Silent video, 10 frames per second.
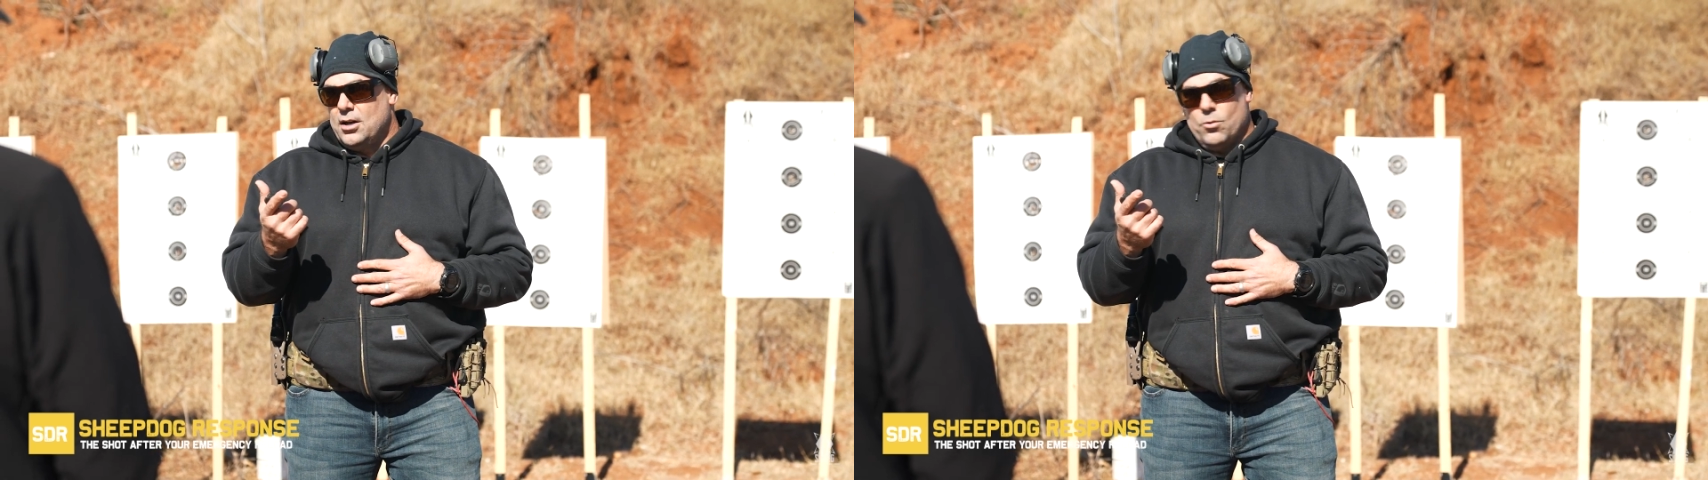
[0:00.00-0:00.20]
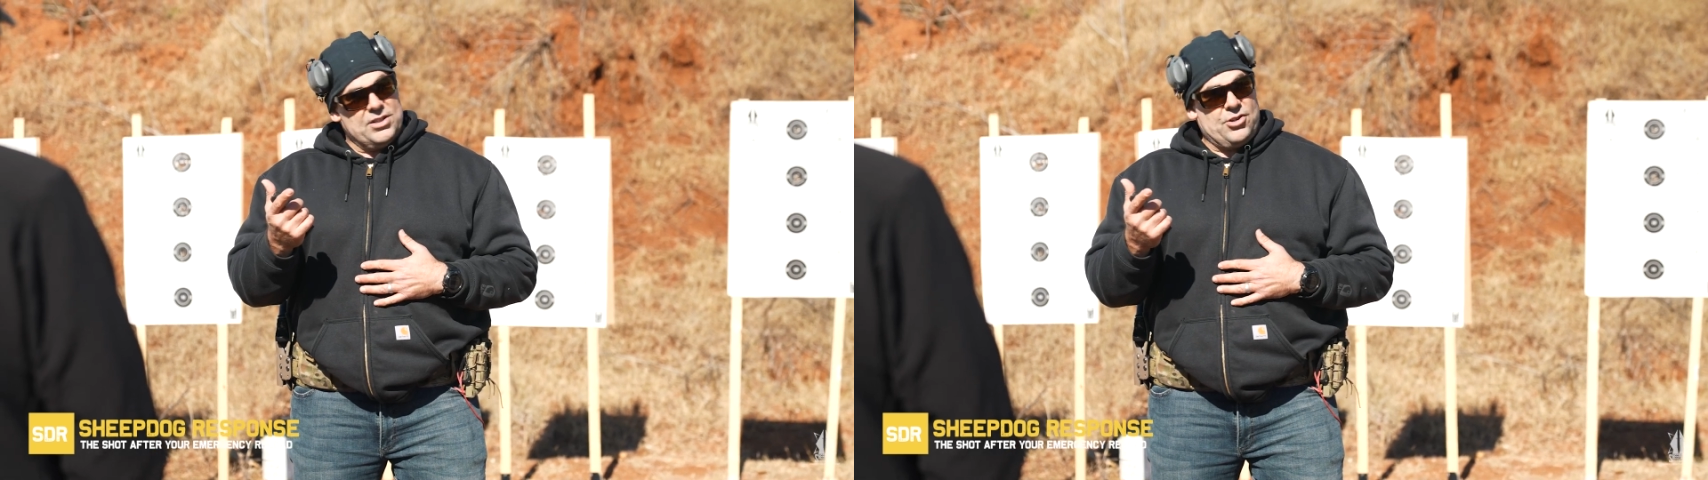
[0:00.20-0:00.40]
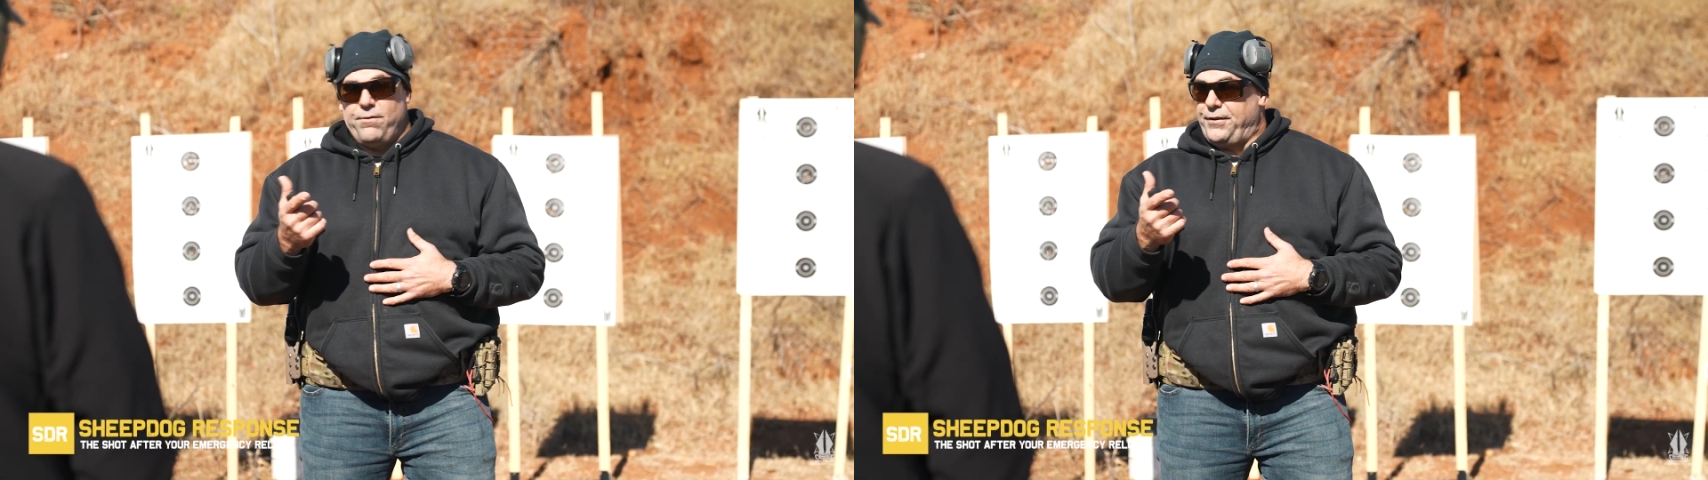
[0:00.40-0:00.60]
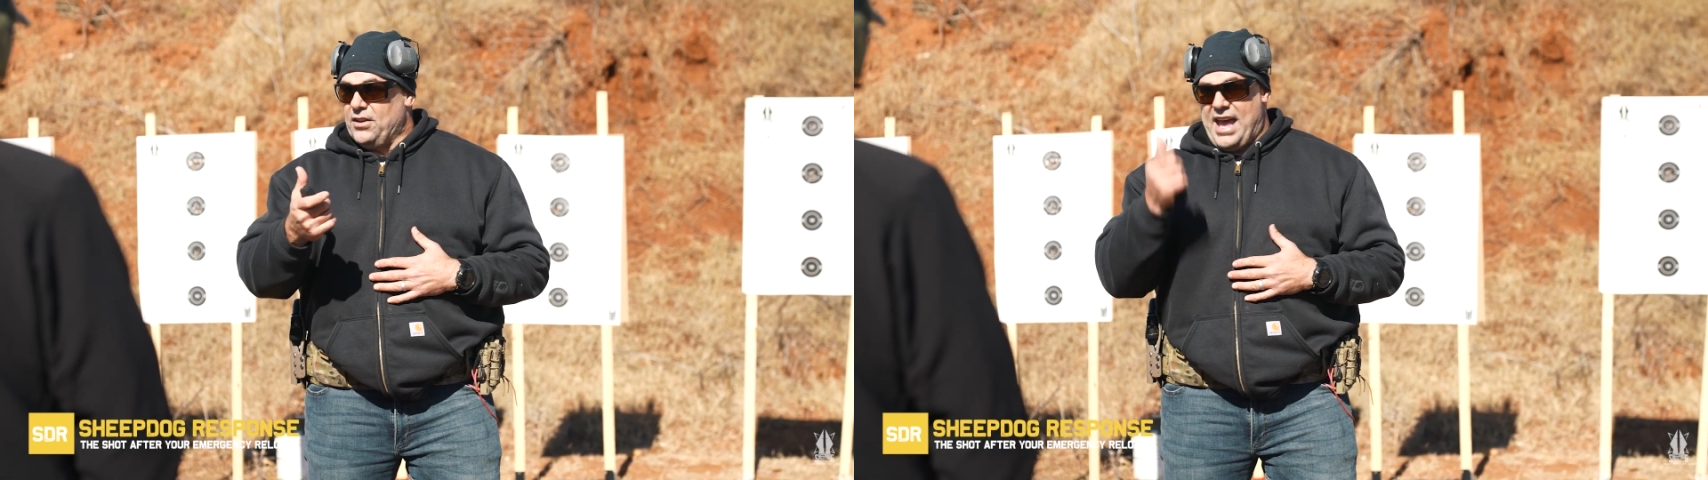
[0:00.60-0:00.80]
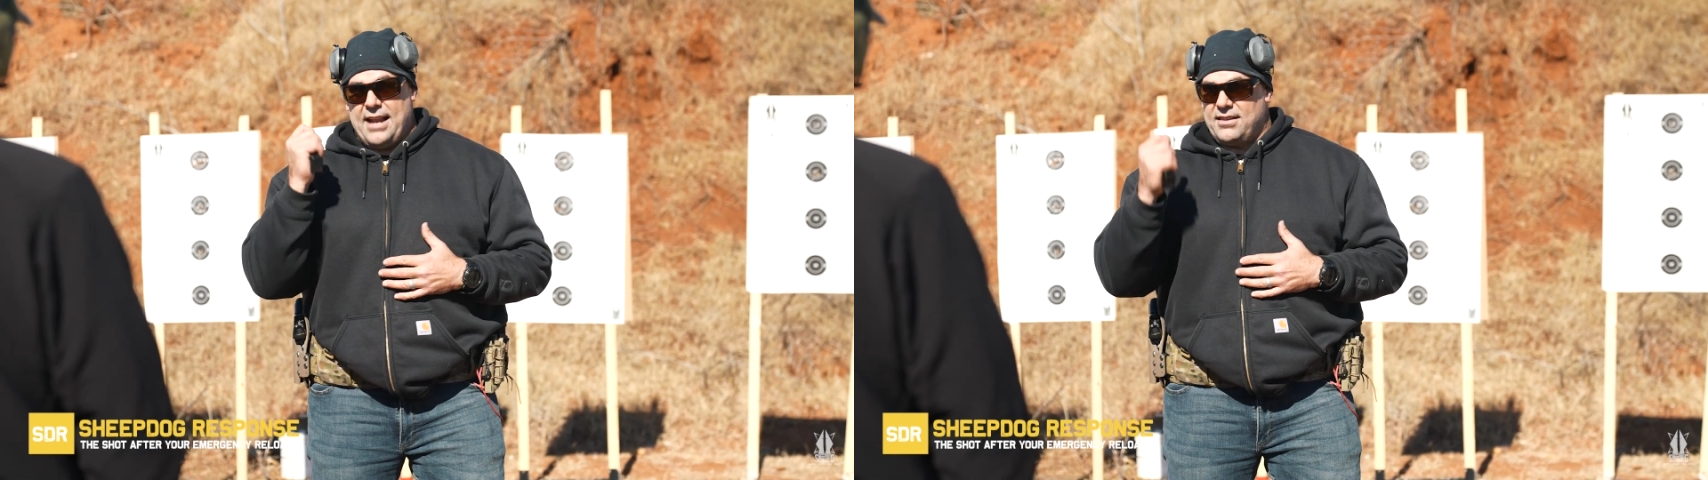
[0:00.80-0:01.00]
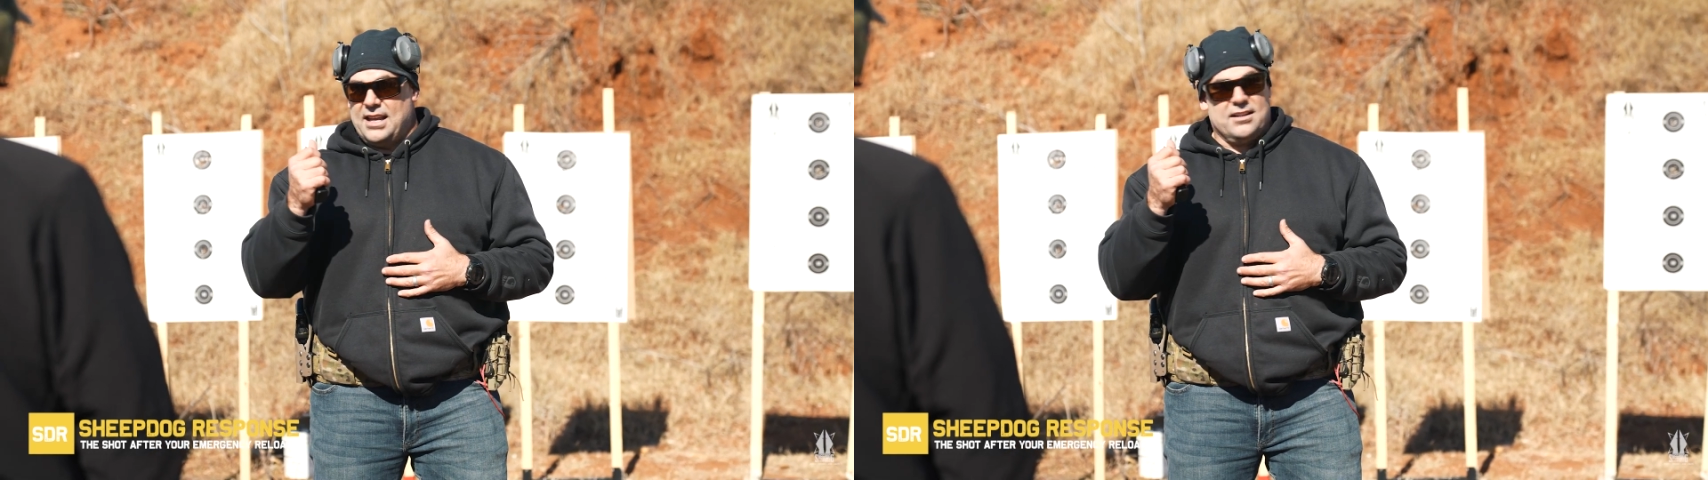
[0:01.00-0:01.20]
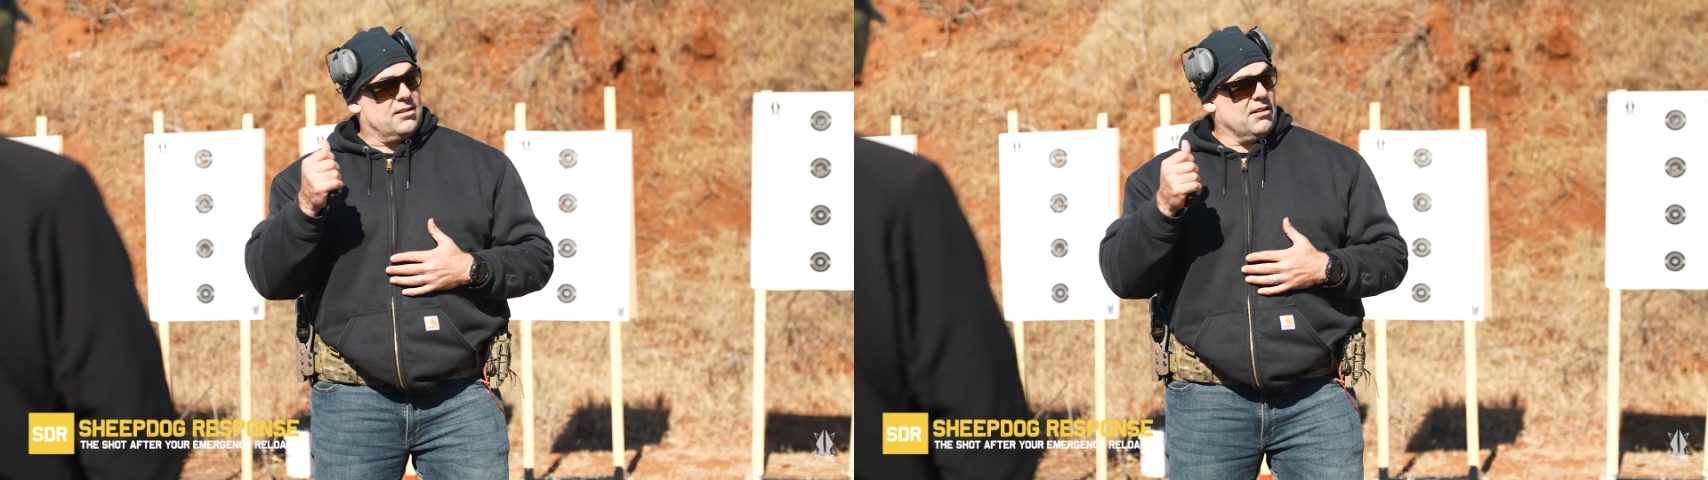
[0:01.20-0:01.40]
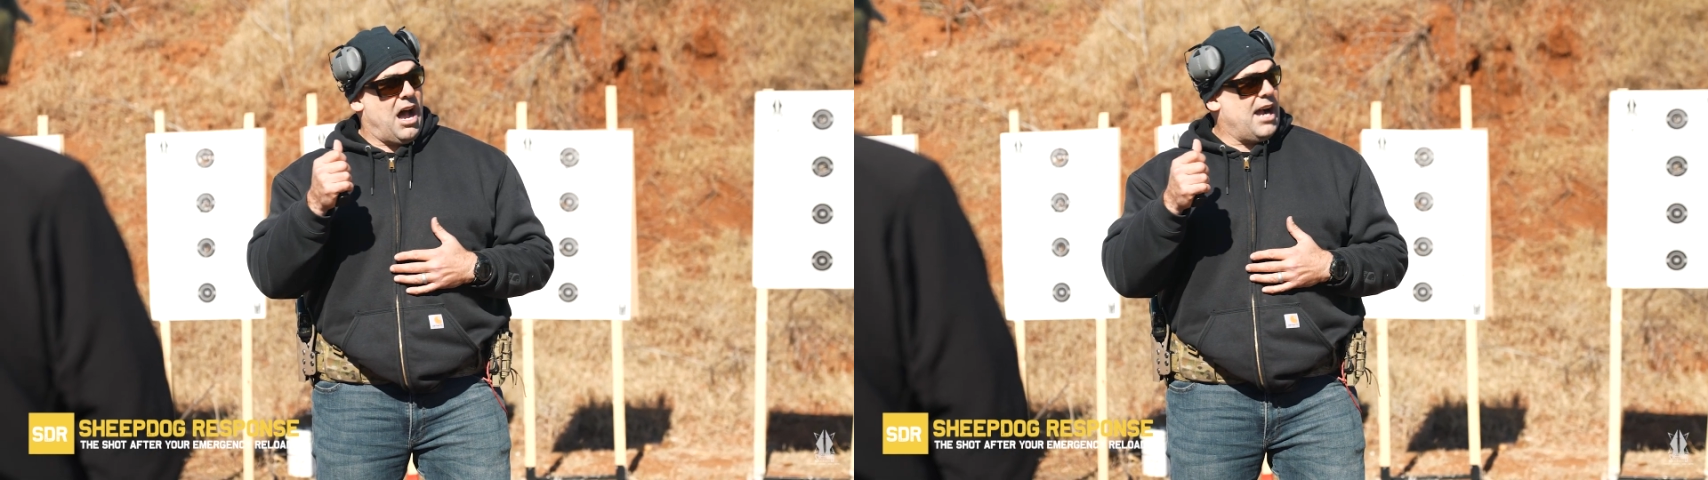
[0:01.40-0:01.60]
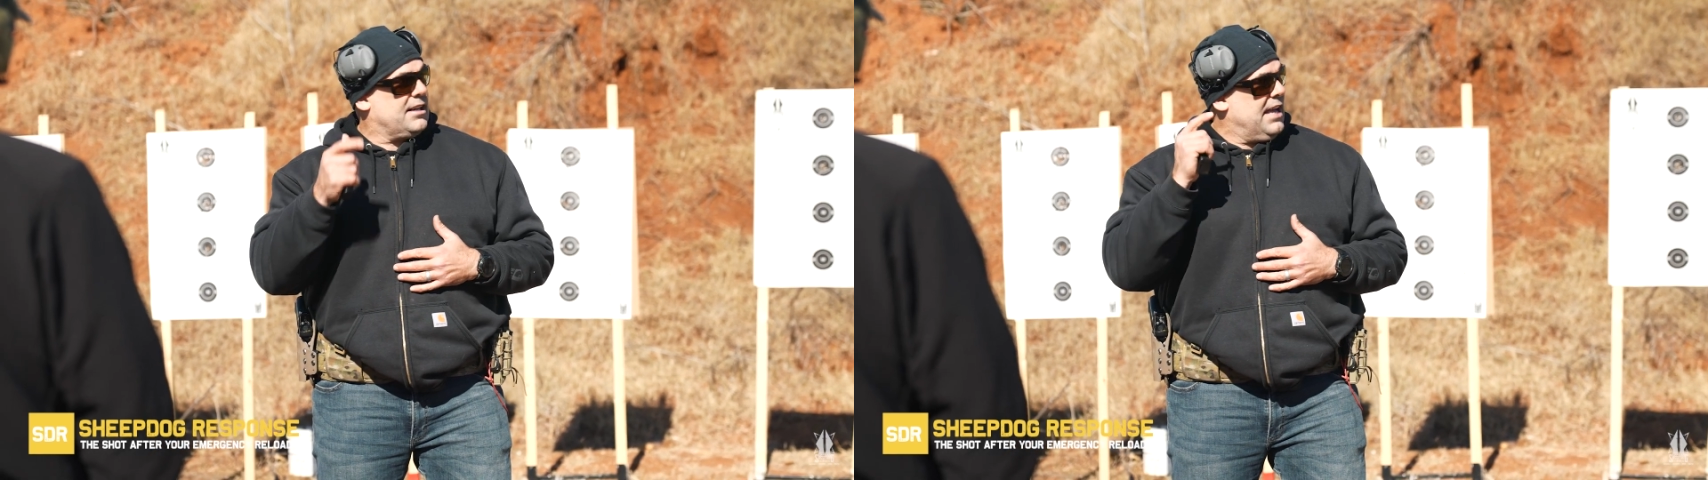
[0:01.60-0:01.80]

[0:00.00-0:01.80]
once you feel that thing's lock